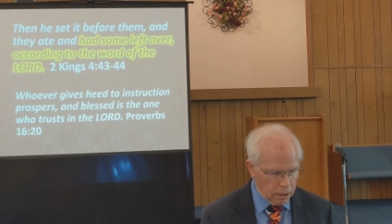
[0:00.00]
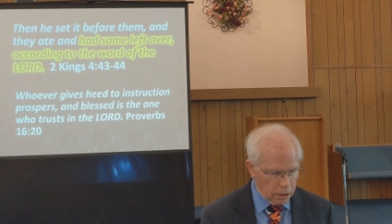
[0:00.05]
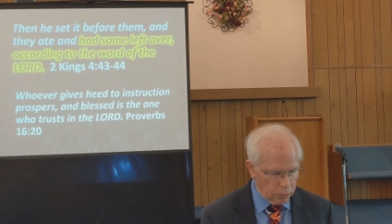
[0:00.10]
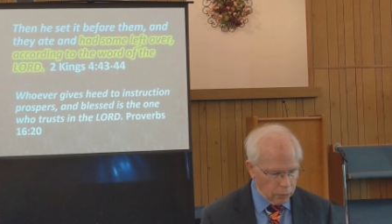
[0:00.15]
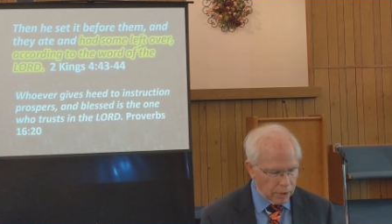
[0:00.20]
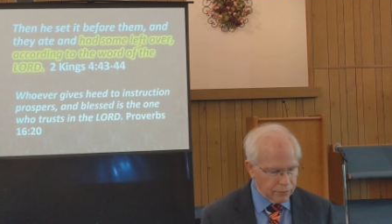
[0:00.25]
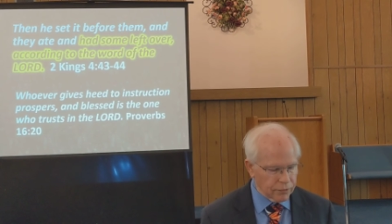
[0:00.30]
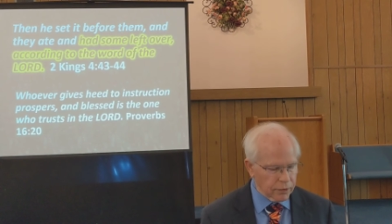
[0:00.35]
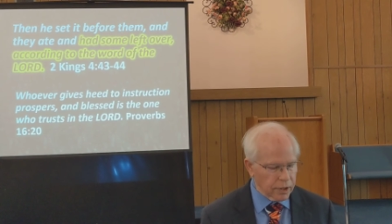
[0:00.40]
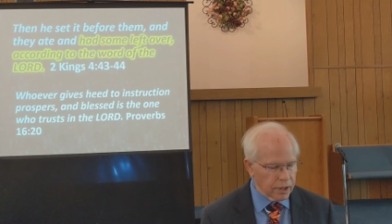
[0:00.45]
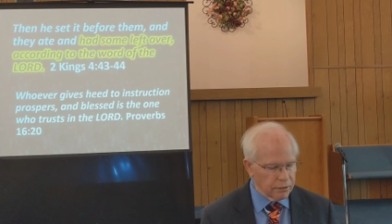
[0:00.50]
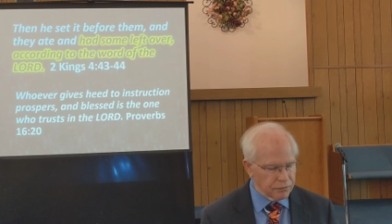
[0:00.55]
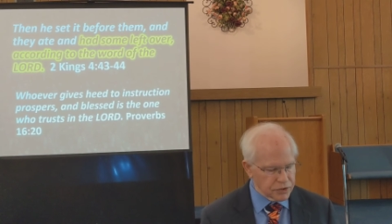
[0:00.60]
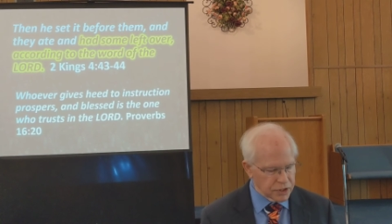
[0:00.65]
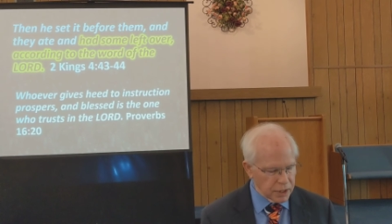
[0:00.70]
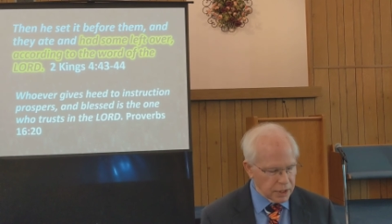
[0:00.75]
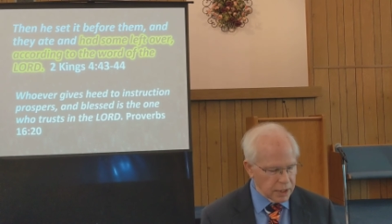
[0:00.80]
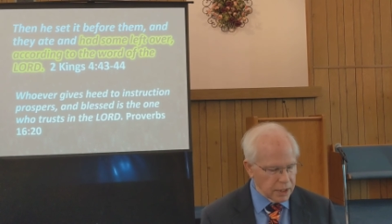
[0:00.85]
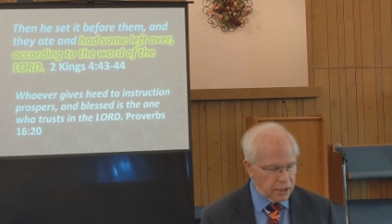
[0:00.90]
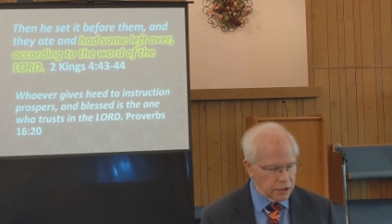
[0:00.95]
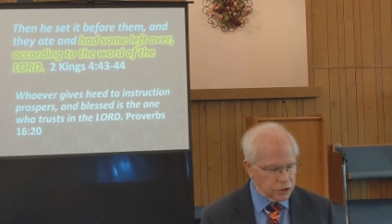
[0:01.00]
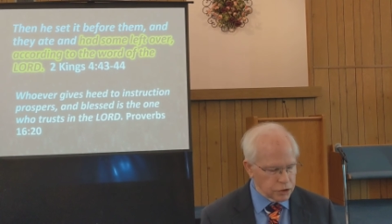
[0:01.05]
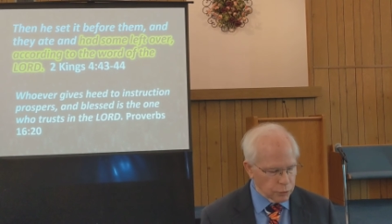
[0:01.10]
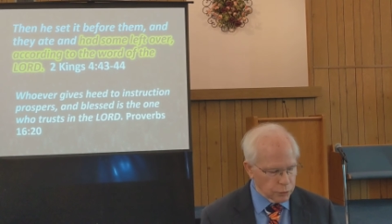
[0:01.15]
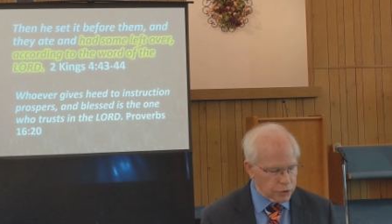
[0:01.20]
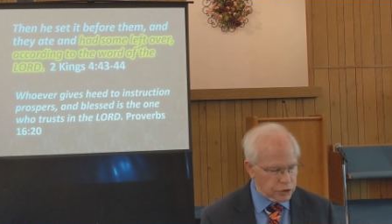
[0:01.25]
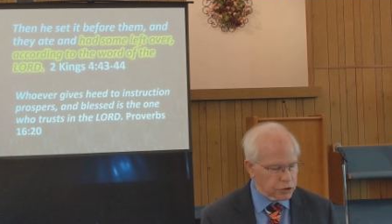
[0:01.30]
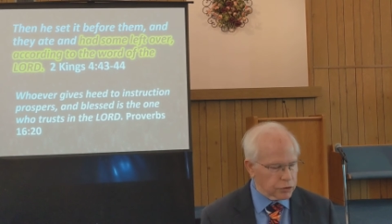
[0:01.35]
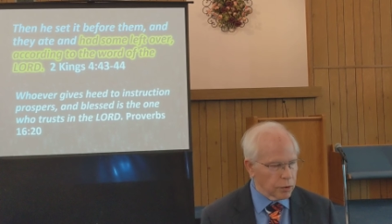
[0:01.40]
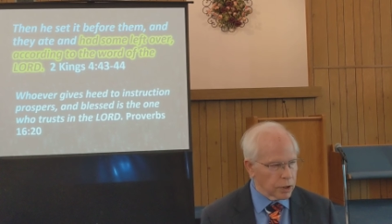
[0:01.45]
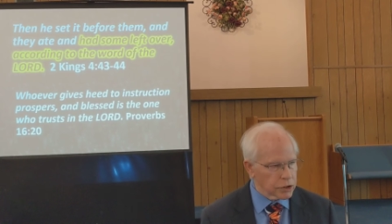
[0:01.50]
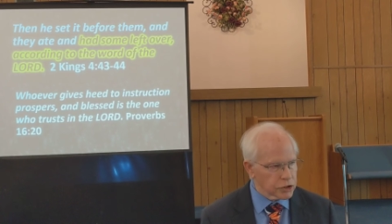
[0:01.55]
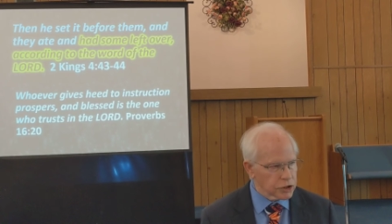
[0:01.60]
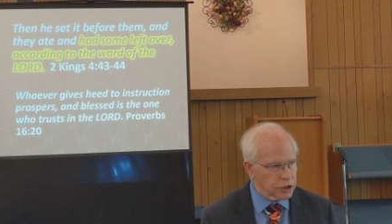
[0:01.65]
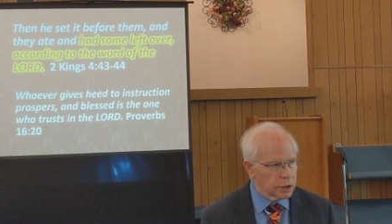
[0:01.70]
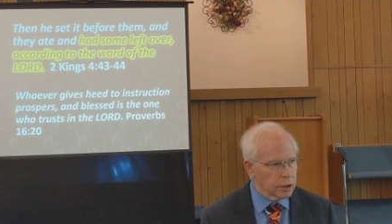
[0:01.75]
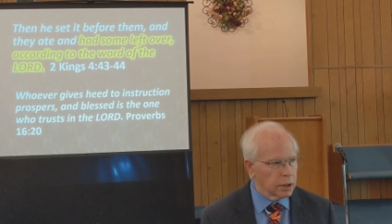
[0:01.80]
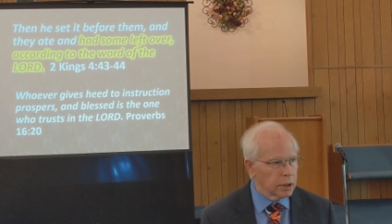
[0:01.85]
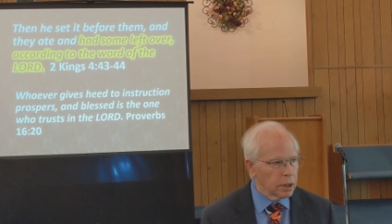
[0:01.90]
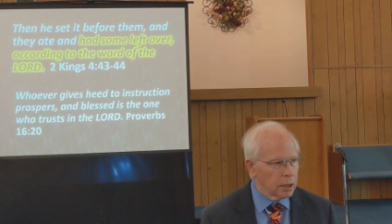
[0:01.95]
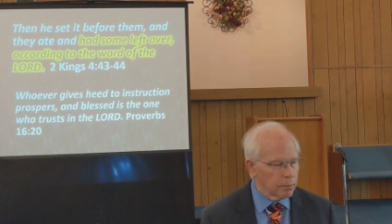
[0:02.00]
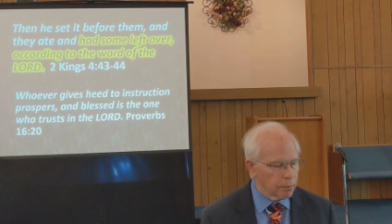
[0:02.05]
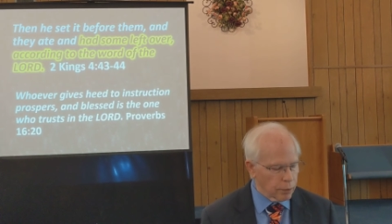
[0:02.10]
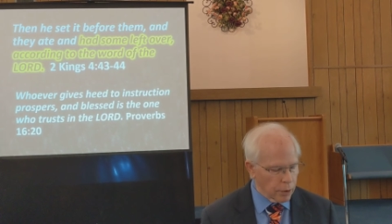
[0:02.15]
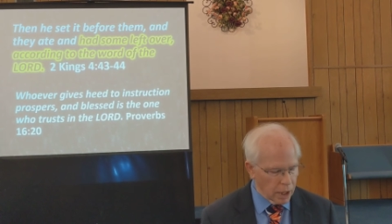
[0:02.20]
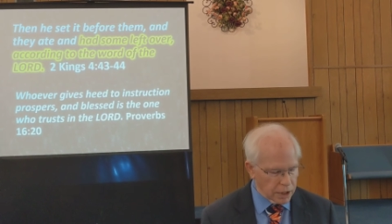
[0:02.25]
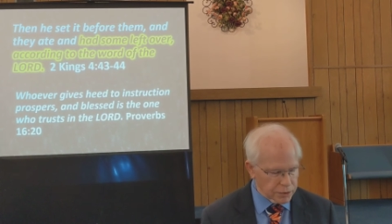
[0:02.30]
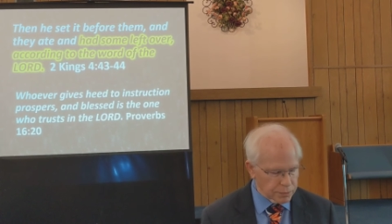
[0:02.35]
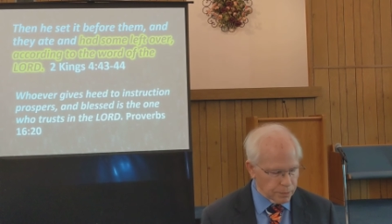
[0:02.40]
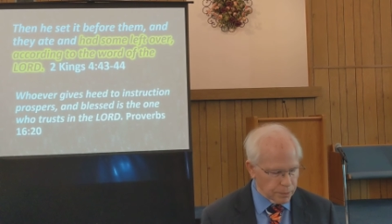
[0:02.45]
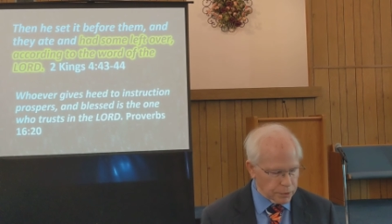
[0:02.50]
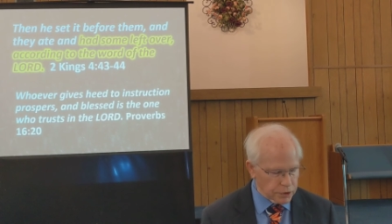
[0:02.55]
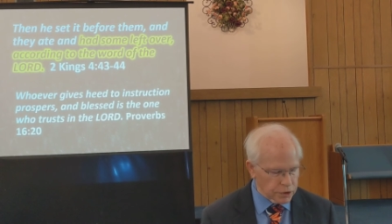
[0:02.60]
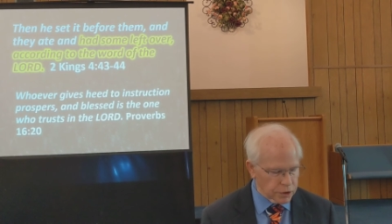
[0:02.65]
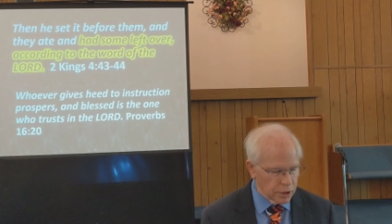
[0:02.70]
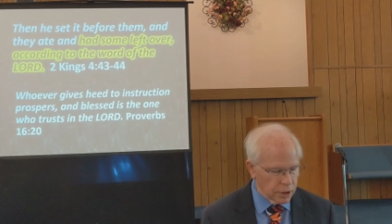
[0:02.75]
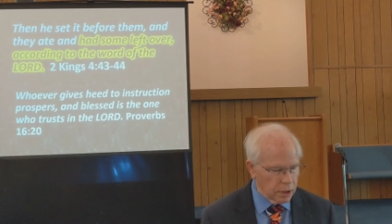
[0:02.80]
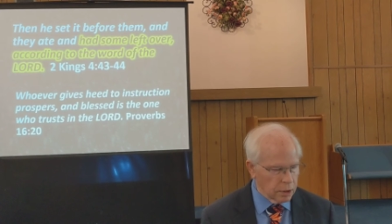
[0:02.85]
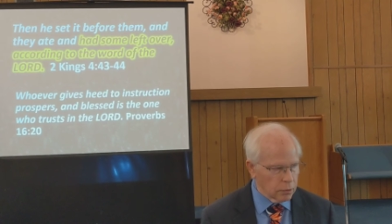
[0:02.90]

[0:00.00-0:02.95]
Whoever gives heed to instruction prospers.